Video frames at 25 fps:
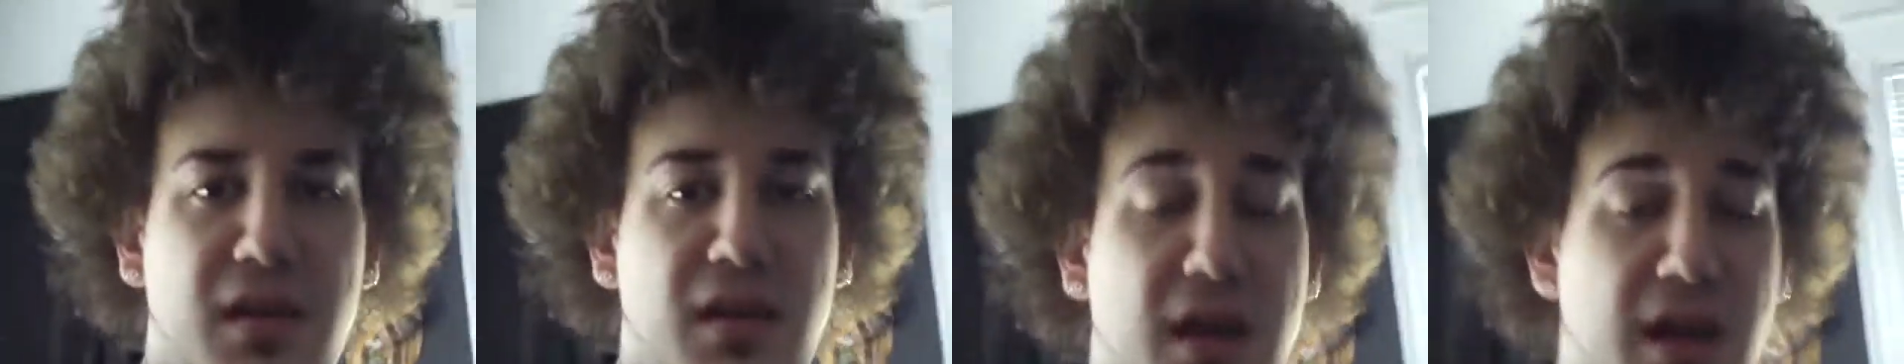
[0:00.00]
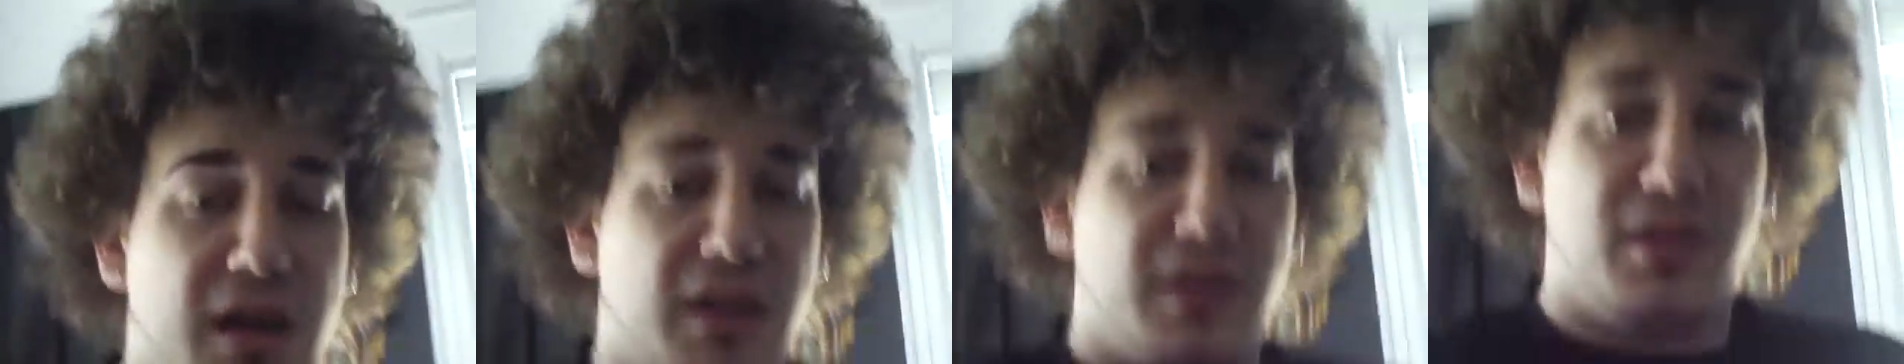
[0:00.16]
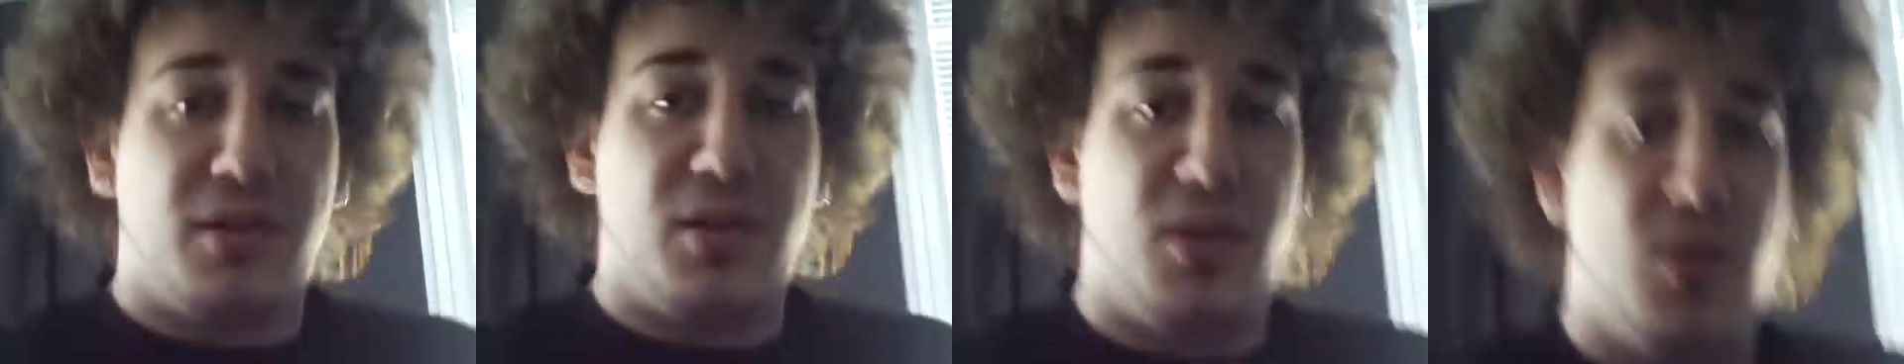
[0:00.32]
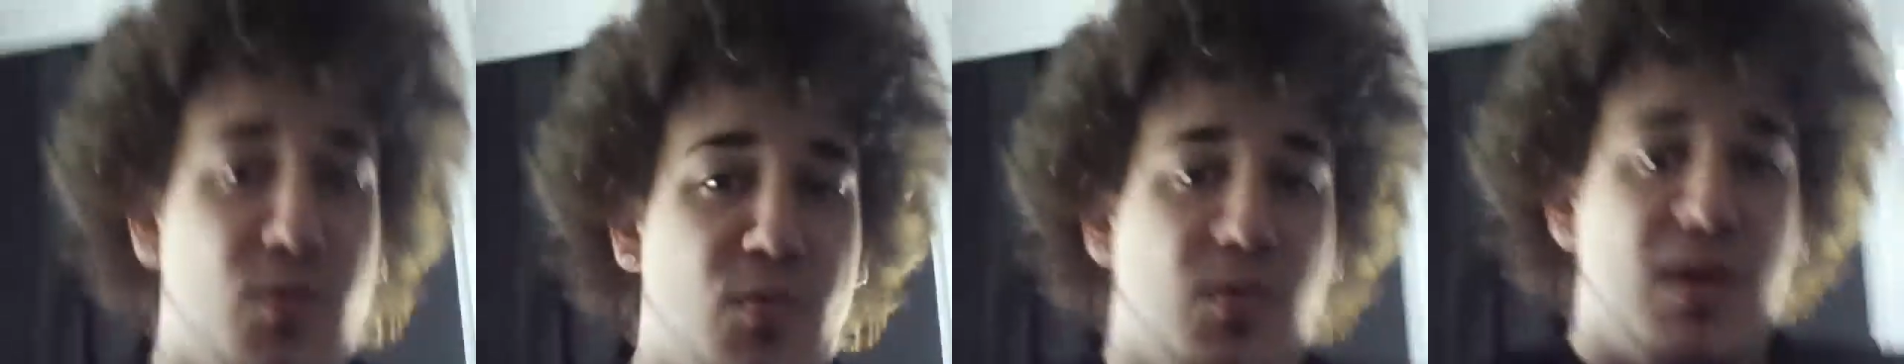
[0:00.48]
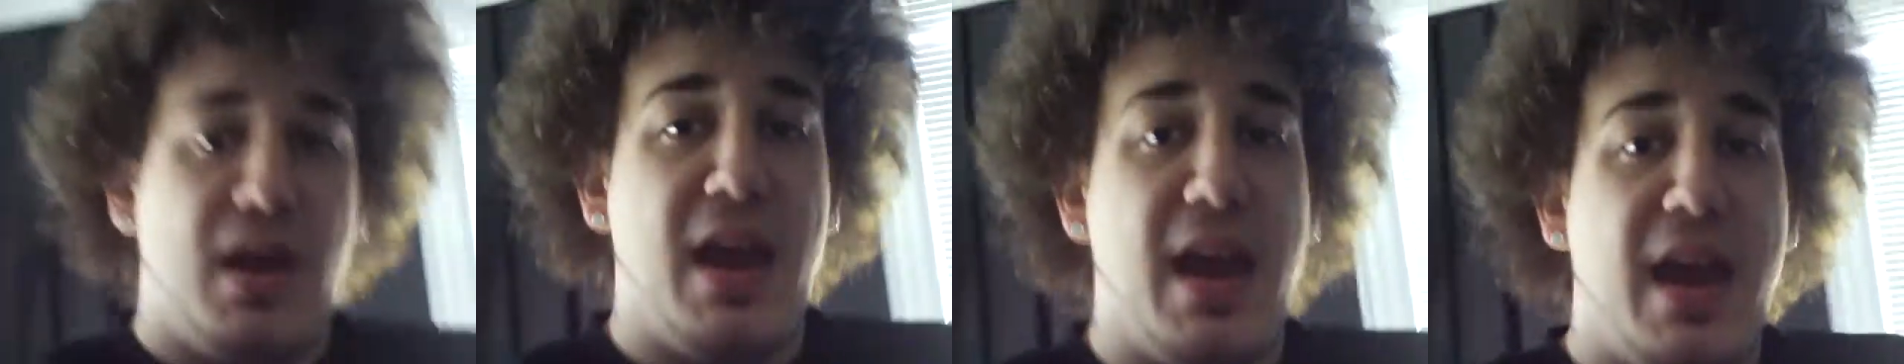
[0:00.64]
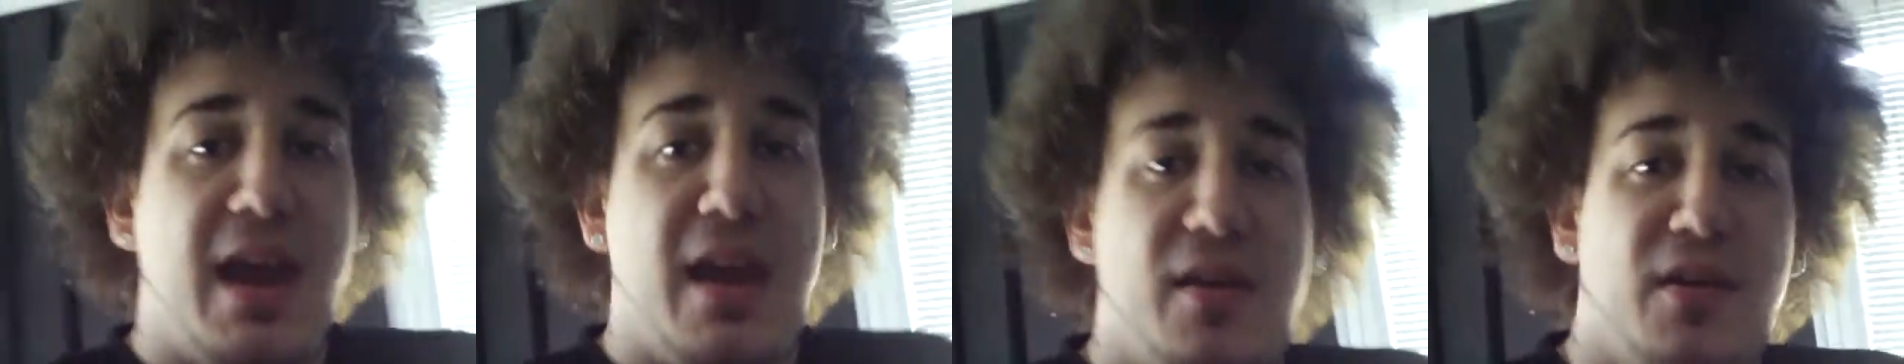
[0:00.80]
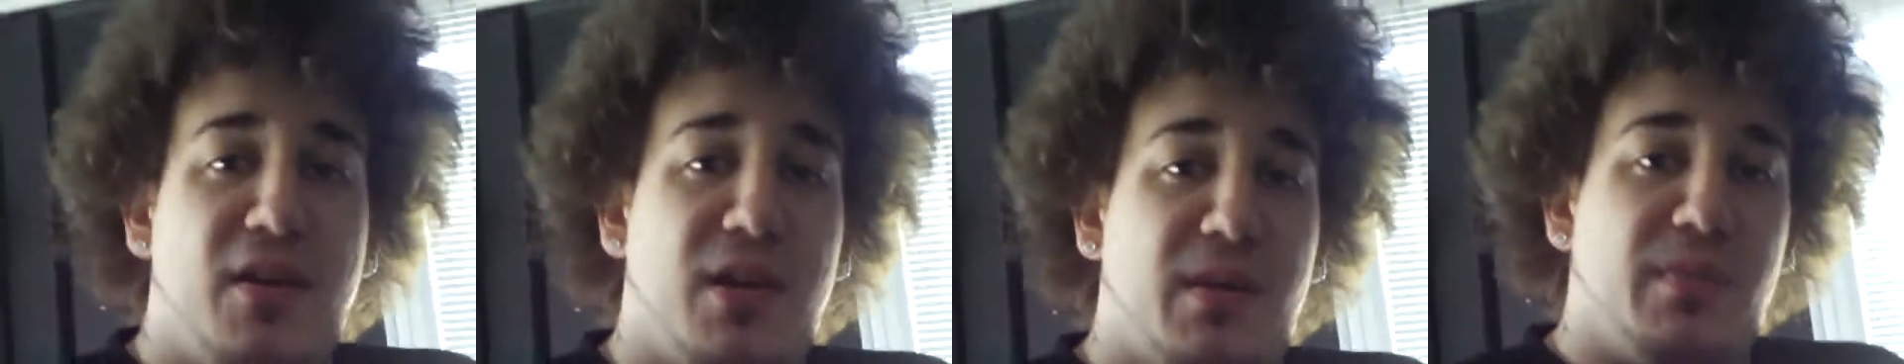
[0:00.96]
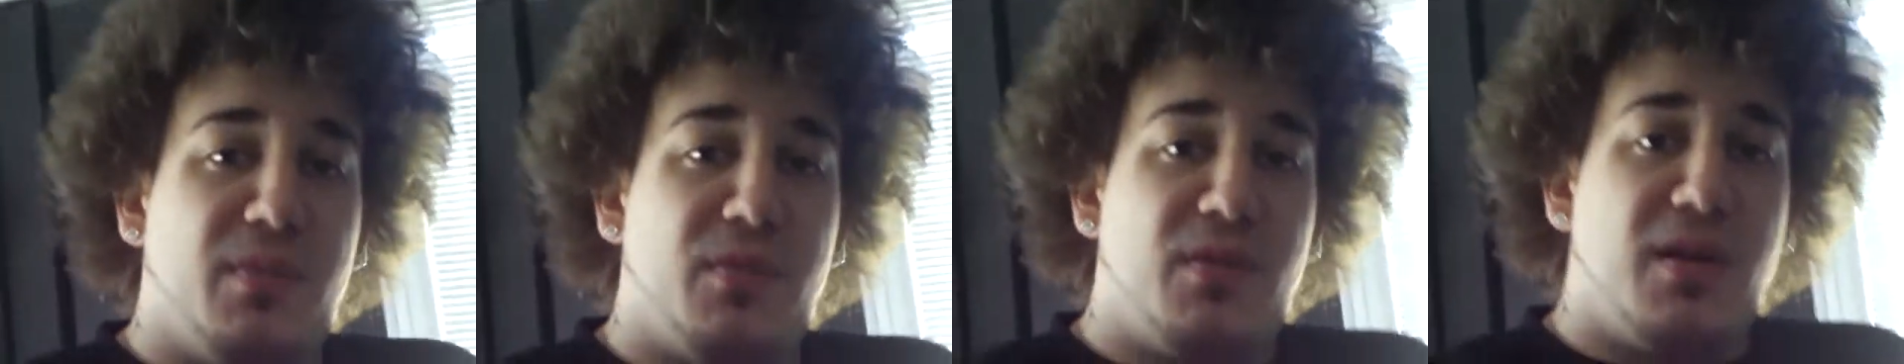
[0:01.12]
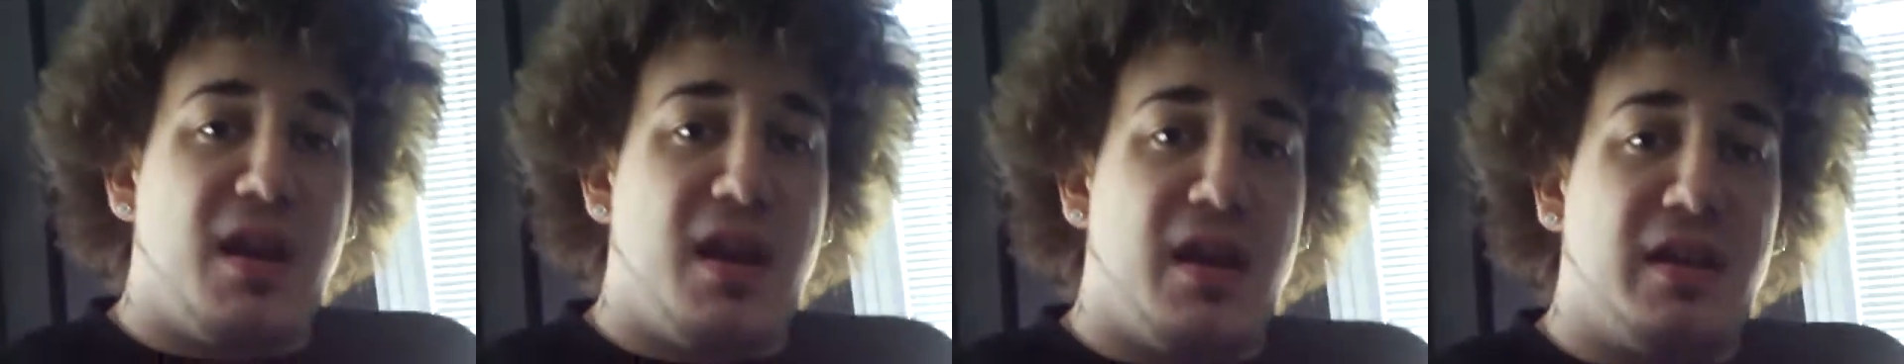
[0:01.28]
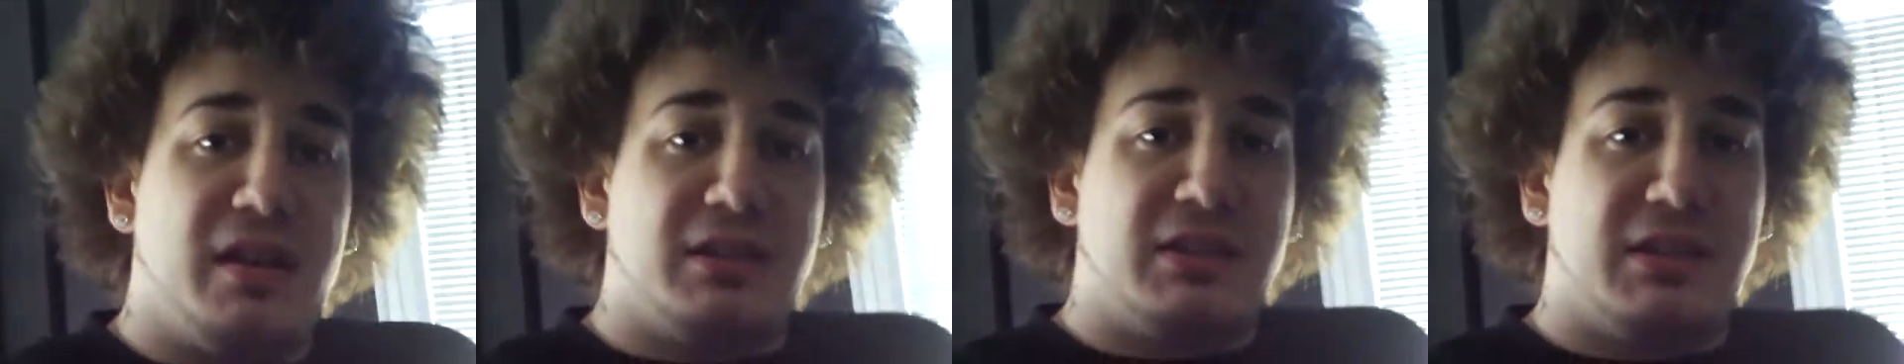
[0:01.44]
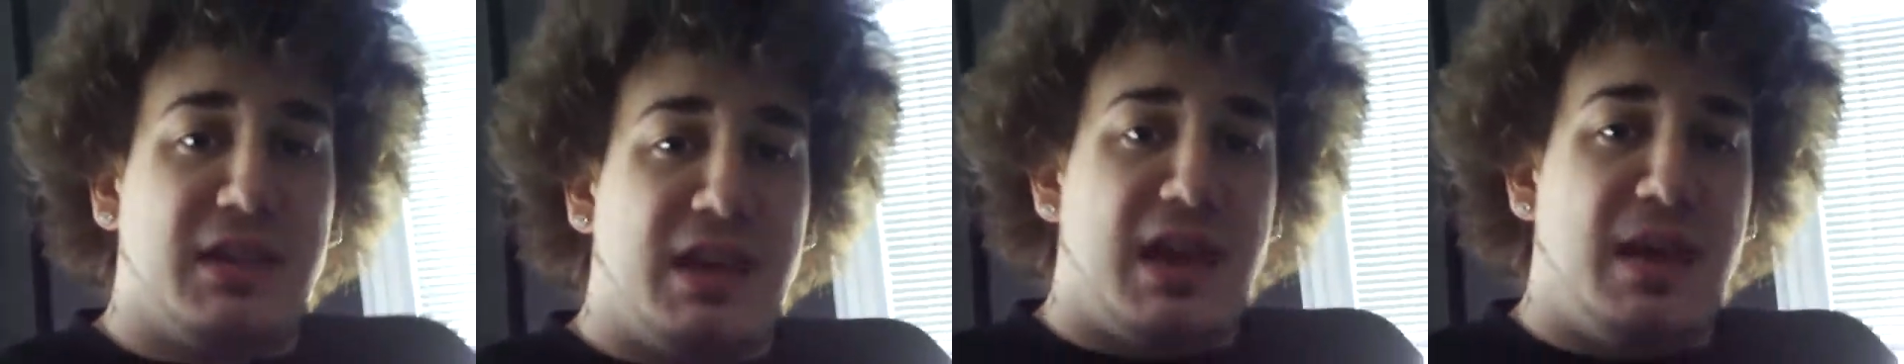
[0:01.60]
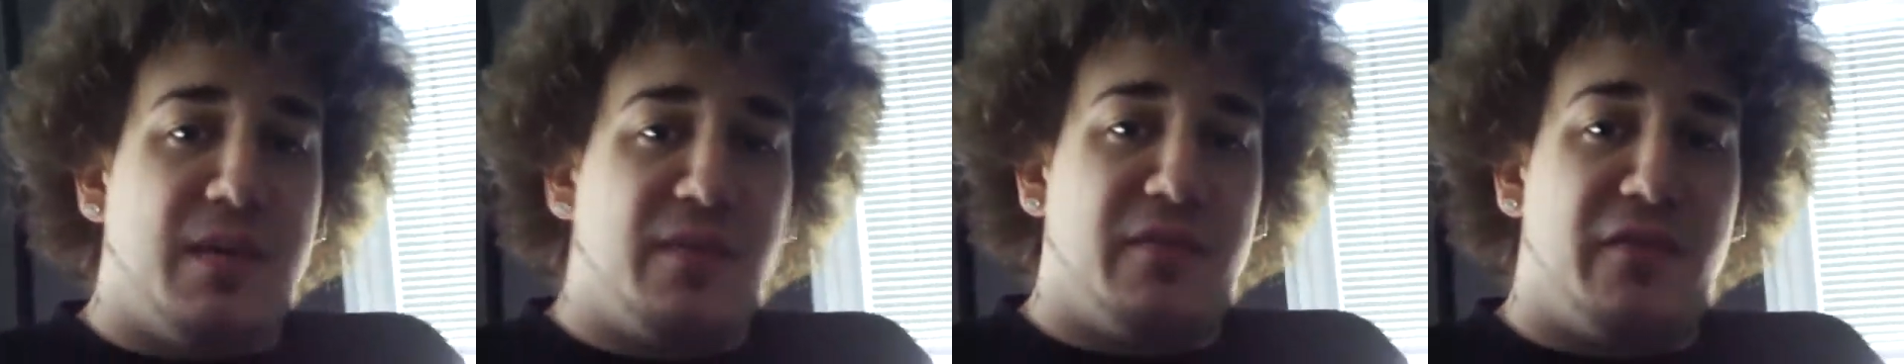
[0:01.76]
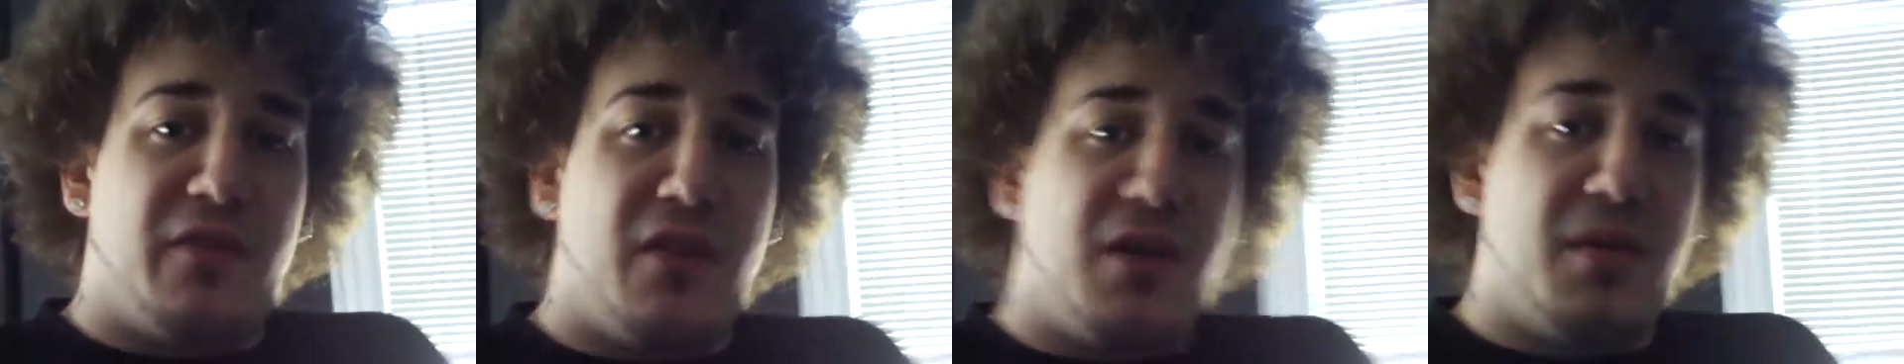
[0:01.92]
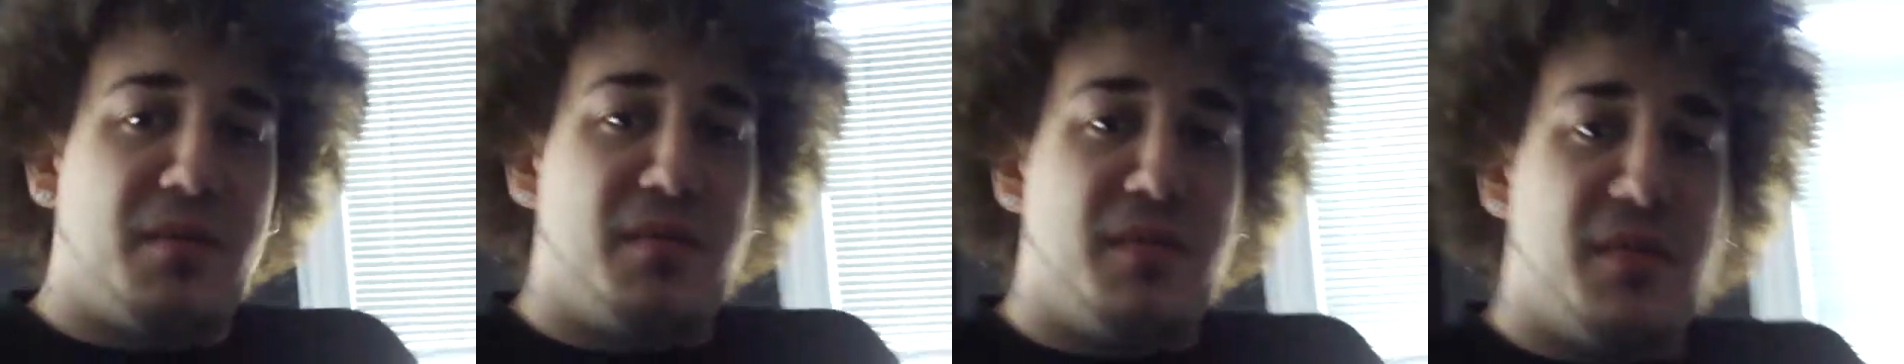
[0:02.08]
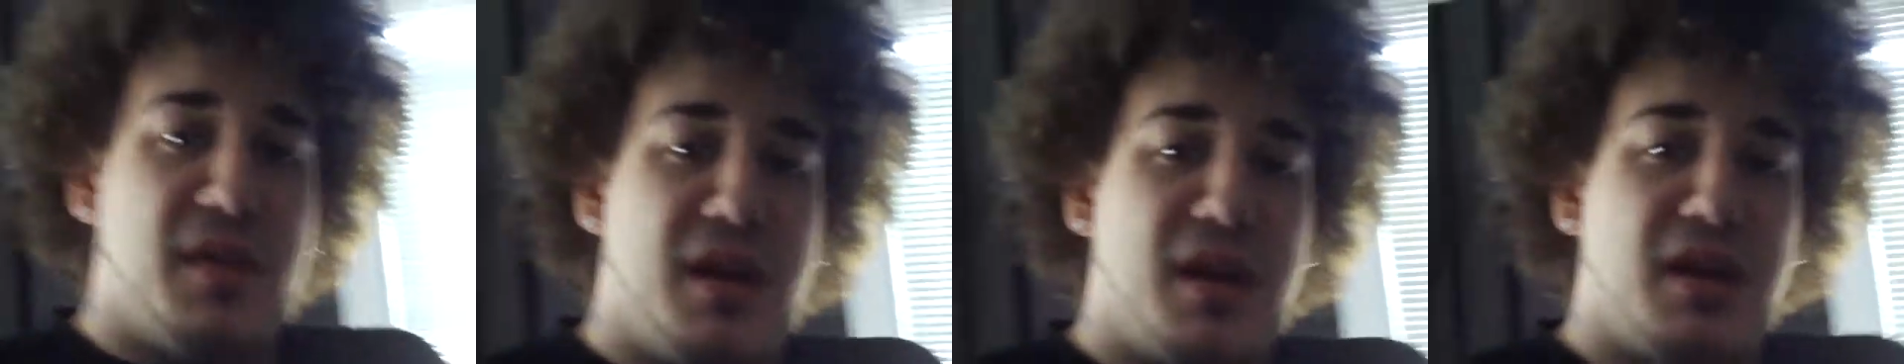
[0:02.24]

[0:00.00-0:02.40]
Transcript: I don't know where Eric Morales came from.